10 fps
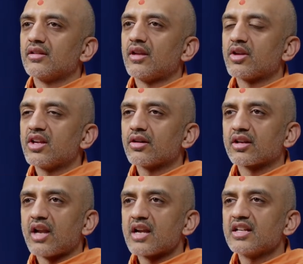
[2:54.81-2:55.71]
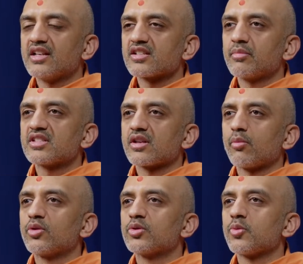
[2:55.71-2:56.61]
now here gnani doesn't mean
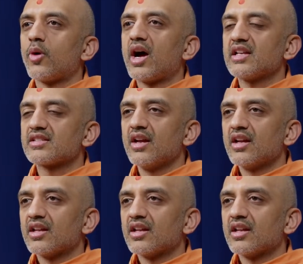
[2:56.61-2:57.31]
someone who's wise,